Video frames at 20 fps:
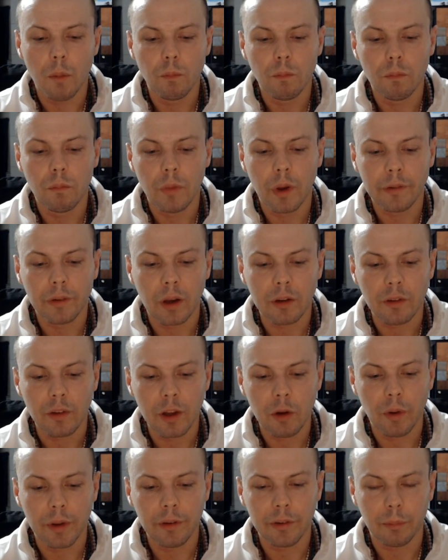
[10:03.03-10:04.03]
Essentially,
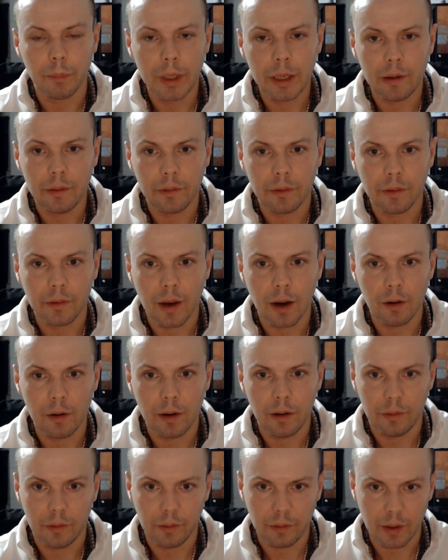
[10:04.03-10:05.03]
what this means,
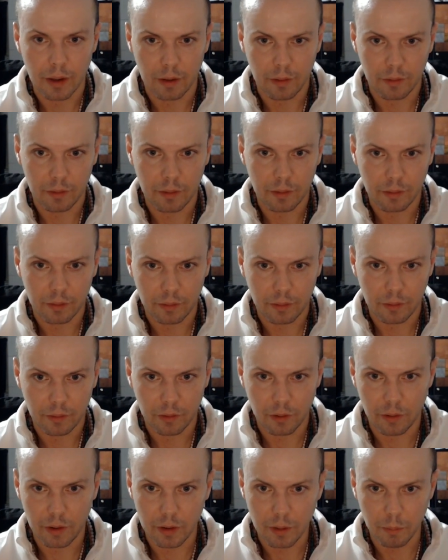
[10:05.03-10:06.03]
Aries, is that
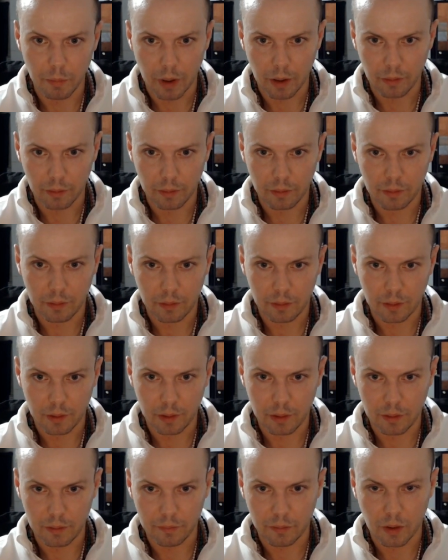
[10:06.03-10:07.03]
during the month
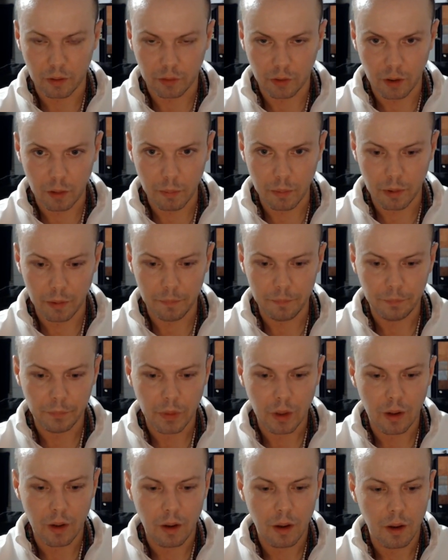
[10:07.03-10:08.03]
of October,
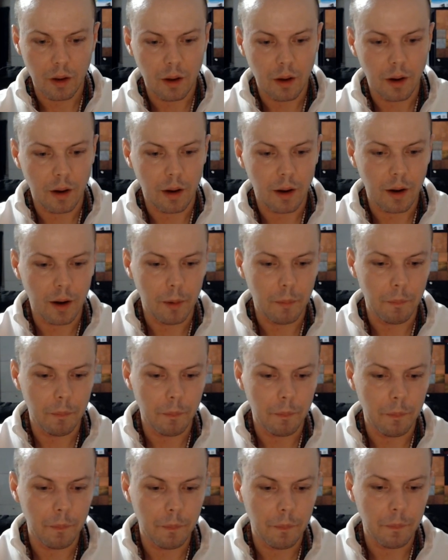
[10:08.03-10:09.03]

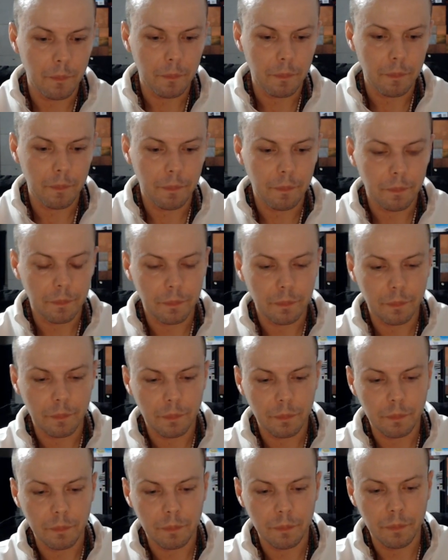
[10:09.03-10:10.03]
um,
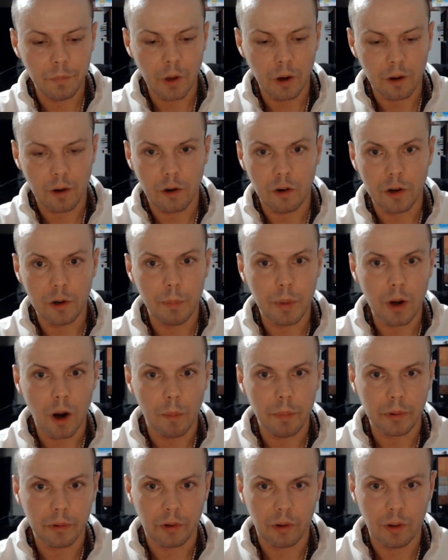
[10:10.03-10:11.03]
there are going to be
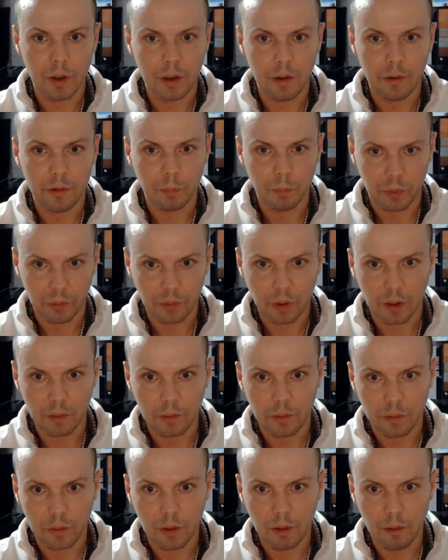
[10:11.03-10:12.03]
opportunities presented
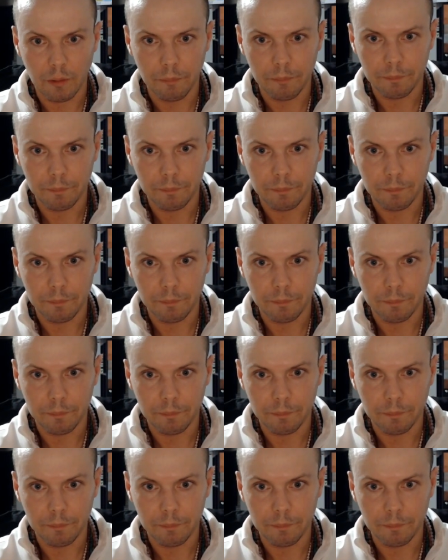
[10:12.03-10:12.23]
to you.